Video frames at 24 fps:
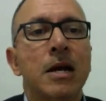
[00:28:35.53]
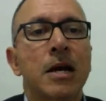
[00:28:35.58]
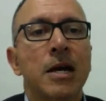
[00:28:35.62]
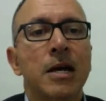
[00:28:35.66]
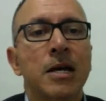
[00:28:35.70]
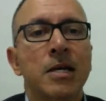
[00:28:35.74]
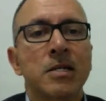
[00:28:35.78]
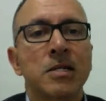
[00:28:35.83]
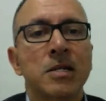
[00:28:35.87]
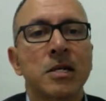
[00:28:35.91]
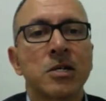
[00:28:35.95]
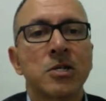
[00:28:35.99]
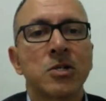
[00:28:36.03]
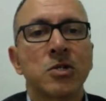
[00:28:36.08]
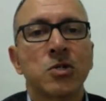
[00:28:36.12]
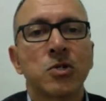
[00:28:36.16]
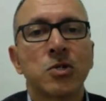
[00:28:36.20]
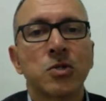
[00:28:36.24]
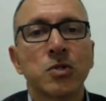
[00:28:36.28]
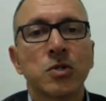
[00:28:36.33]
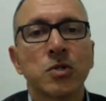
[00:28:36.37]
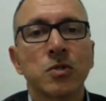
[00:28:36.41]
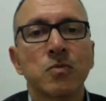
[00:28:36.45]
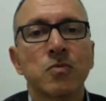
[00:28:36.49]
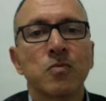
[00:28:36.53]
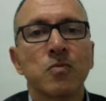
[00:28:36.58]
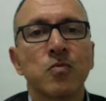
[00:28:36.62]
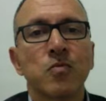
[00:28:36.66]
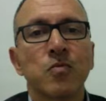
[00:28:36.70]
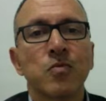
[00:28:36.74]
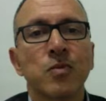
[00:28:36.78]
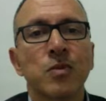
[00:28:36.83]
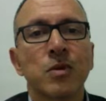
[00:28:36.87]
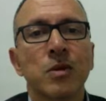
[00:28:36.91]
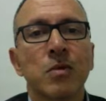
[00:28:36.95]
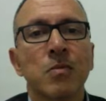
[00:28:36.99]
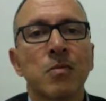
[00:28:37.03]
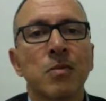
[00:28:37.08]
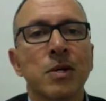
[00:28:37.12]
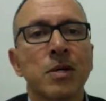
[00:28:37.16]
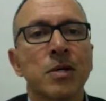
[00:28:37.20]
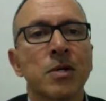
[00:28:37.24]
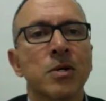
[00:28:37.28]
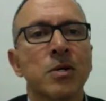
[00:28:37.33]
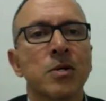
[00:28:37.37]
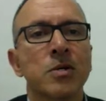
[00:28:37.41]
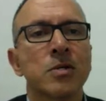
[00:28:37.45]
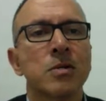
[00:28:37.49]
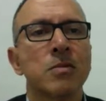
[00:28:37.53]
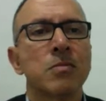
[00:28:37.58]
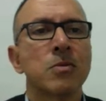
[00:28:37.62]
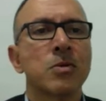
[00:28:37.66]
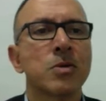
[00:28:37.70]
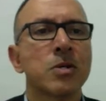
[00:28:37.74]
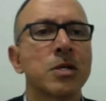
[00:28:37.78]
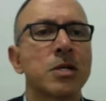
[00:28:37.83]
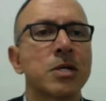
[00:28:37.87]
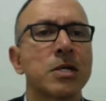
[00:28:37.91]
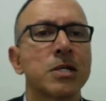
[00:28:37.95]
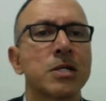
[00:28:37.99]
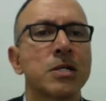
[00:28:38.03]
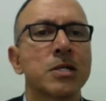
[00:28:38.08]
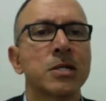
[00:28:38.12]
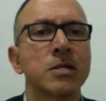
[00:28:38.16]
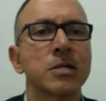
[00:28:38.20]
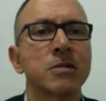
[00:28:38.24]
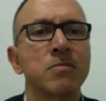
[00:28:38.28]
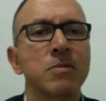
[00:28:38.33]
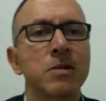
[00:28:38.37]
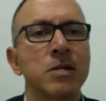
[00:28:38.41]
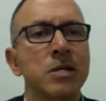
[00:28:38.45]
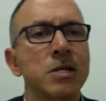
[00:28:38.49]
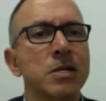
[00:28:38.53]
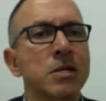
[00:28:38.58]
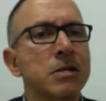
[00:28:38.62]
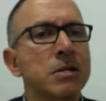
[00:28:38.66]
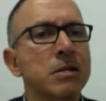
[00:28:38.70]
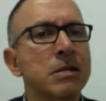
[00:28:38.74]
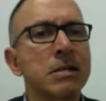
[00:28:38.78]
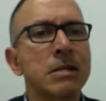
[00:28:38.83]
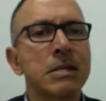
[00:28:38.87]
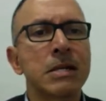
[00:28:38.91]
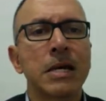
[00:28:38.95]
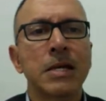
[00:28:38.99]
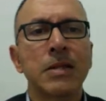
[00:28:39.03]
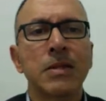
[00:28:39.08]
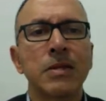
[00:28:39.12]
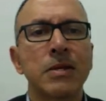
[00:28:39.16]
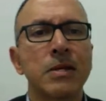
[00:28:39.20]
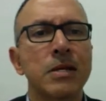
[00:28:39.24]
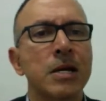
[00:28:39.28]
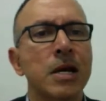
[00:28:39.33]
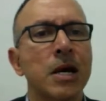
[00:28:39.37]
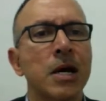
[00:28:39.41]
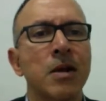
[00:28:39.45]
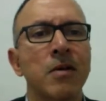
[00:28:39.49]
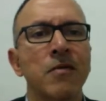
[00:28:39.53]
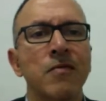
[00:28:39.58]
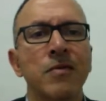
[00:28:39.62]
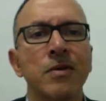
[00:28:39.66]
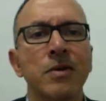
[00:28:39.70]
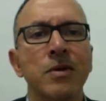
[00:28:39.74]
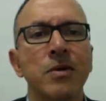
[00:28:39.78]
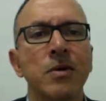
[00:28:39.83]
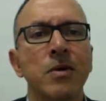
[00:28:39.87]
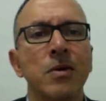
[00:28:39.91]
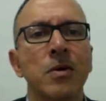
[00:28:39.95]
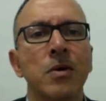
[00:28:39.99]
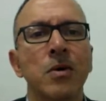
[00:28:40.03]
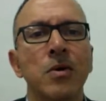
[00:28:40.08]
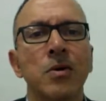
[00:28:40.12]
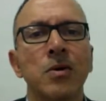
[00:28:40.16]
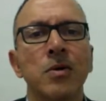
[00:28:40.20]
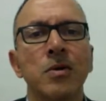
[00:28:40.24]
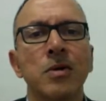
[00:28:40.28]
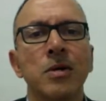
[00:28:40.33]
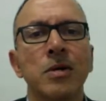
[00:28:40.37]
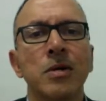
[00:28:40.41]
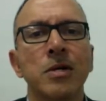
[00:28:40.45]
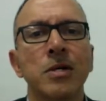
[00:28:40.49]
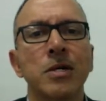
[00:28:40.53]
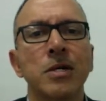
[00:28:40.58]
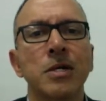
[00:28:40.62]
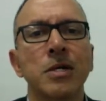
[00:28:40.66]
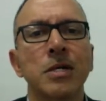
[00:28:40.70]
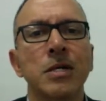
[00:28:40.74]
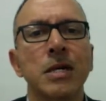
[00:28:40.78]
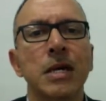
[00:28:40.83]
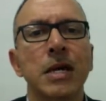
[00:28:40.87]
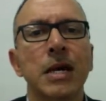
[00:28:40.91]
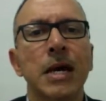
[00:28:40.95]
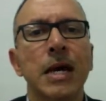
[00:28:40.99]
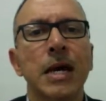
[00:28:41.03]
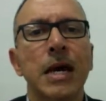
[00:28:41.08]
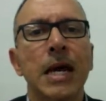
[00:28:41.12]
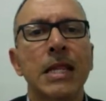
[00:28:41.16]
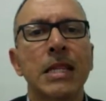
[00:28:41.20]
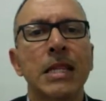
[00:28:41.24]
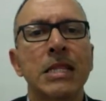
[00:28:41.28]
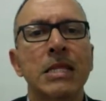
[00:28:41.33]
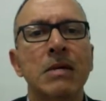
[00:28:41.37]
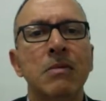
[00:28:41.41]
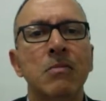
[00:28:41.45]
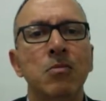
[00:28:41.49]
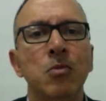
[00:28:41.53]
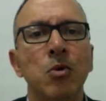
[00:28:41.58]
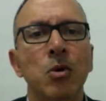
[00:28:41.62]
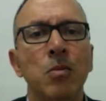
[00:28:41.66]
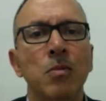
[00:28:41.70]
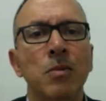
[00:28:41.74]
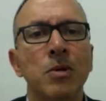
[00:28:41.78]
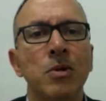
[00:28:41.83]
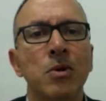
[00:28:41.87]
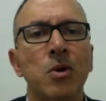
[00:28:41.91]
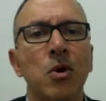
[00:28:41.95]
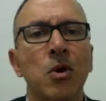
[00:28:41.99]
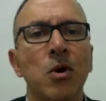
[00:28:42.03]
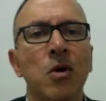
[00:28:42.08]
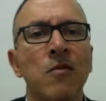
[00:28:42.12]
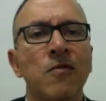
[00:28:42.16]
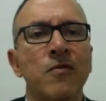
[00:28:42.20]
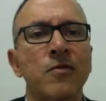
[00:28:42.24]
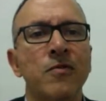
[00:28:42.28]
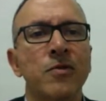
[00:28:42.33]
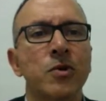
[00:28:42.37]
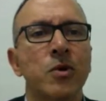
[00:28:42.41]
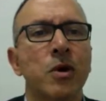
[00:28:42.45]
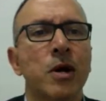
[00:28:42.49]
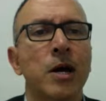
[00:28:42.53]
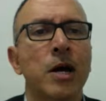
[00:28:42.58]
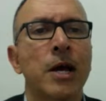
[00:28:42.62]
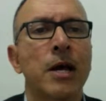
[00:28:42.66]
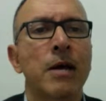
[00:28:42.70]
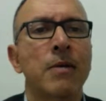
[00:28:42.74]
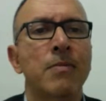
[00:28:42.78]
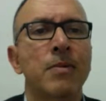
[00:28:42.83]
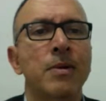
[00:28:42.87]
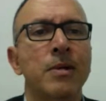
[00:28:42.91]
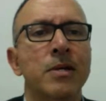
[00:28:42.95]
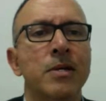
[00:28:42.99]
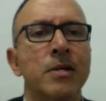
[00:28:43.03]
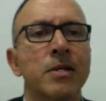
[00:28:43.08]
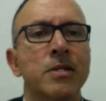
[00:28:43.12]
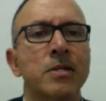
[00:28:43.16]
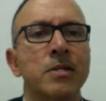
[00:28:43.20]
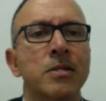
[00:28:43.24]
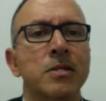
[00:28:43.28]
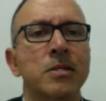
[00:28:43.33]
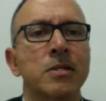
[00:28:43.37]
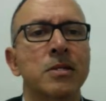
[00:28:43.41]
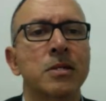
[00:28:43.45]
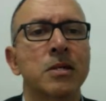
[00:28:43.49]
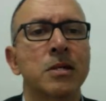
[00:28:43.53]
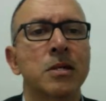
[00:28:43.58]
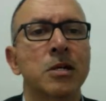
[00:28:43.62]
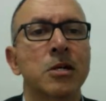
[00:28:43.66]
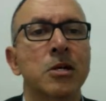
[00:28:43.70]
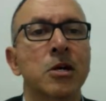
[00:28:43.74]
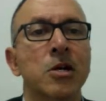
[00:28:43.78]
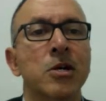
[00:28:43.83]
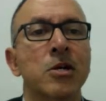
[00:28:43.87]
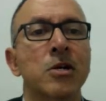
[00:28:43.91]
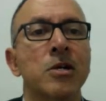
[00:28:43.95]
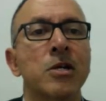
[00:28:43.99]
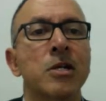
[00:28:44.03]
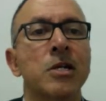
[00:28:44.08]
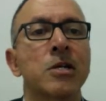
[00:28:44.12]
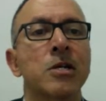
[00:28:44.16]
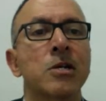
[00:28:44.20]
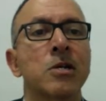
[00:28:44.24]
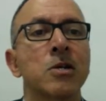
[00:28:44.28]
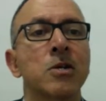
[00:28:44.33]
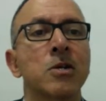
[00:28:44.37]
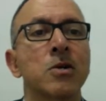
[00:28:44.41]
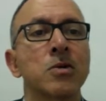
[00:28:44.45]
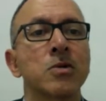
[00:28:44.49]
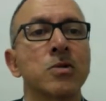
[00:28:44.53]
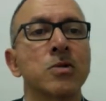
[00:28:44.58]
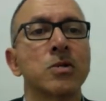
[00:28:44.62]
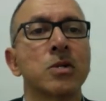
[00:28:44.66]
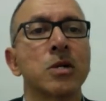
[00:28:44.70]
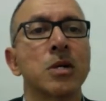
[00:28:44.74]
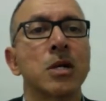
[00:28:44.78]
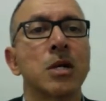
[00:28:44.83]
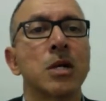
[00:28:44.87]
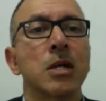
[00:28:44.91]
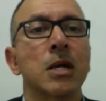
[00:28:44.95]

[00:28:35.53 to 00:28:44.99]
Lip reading: as I should, because I'm looking at Tasmania. Nothing out of the ordinary at the moment. Offshore applicants currently closed,